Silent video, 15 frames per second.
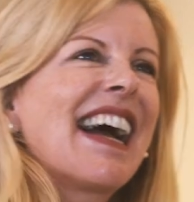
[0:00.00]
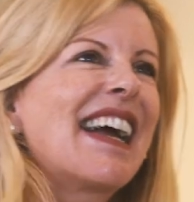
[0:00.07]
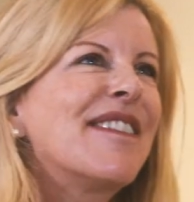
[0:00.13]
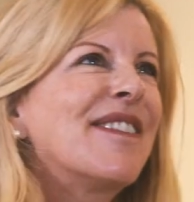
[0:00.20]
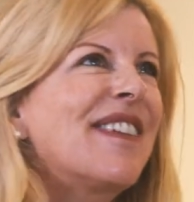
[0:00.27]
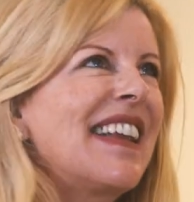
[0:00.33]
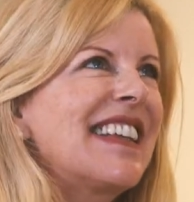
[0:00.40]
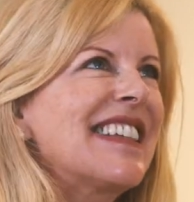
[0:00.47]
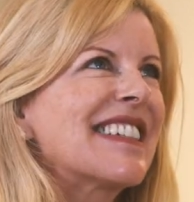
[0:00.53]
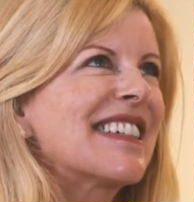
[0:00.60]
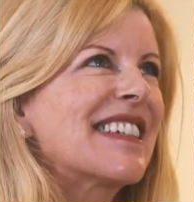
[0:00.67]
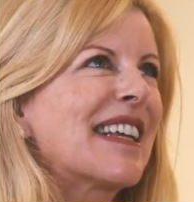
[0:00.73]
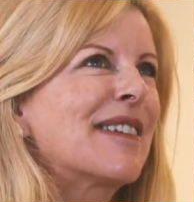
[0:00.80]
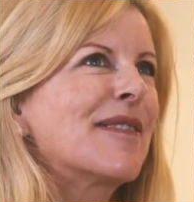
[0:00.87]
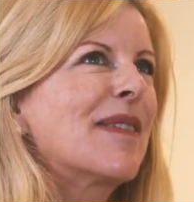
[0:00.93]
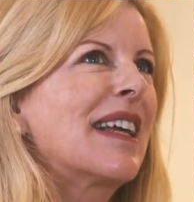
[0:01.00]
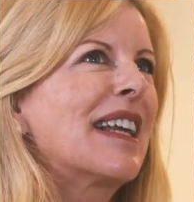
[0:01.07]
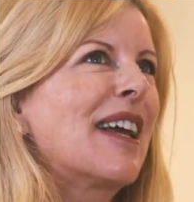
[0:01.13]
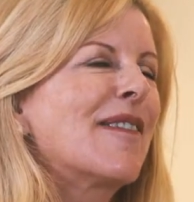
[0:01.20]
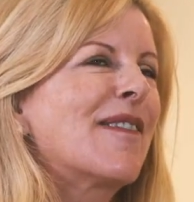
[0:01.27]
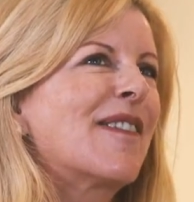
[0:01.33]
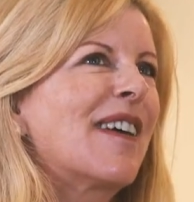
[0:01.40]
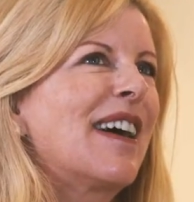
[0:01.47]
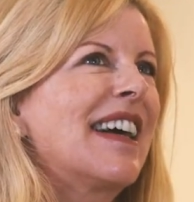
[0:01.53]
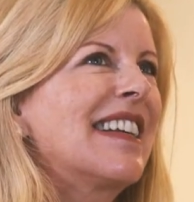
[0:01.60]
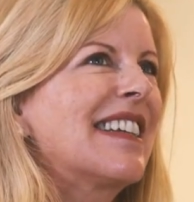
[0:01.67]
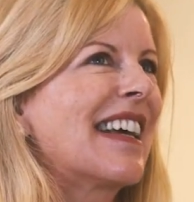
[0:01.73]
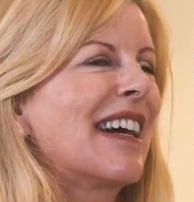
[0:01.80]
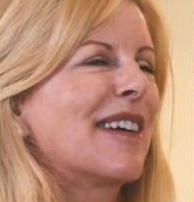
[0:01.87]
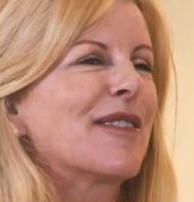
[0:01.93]
I felt it, and I mean, on
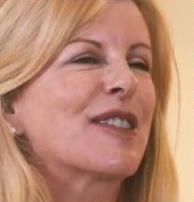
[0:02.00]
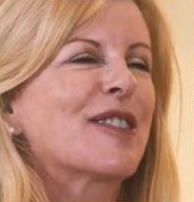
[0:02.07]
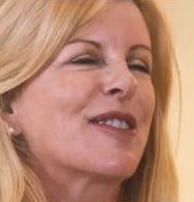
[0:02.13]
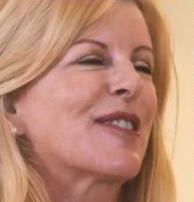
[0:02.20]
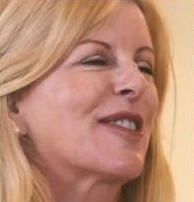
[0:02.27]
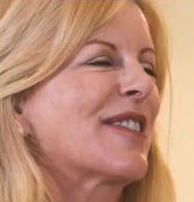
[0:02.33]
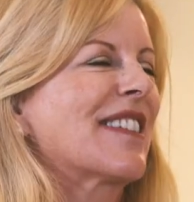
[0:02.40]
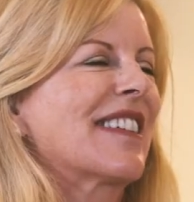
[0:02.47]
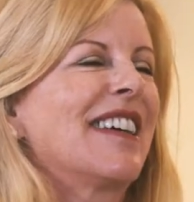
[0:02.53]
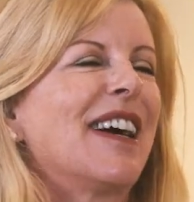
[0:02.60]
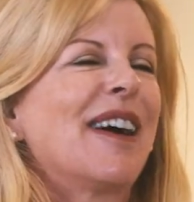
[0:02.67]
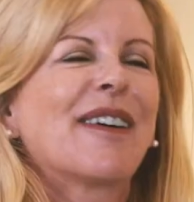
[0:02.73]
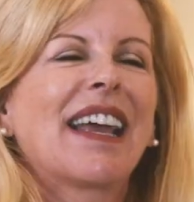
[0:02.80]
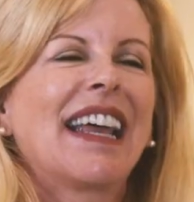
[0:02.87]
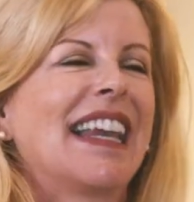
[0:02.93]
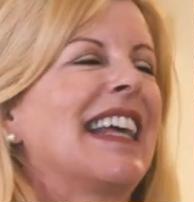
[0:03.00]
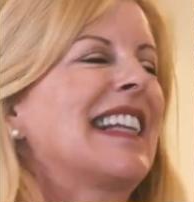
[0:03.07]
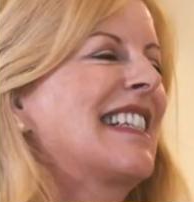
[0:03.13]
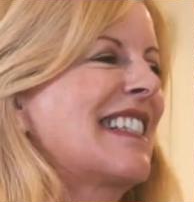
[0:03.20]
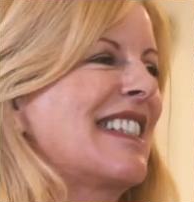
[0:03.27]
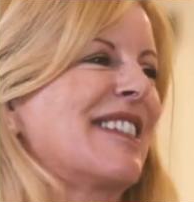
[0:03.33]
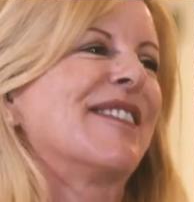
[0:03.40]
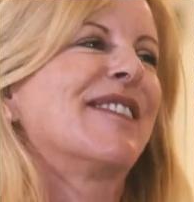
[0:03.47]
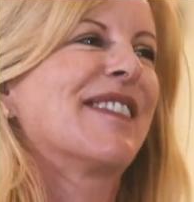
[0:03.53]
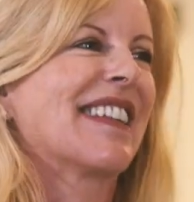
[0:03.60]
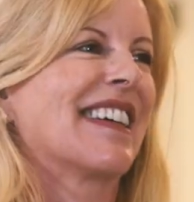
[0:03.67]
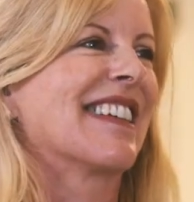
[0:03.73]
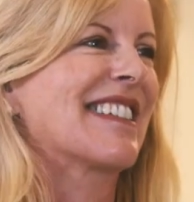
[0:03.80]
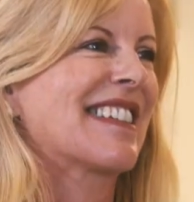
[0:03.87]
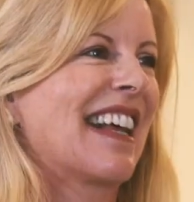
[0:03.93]
Friday I was just, okay, let's do
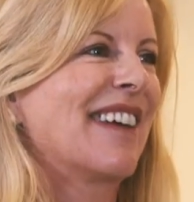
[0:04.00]
this.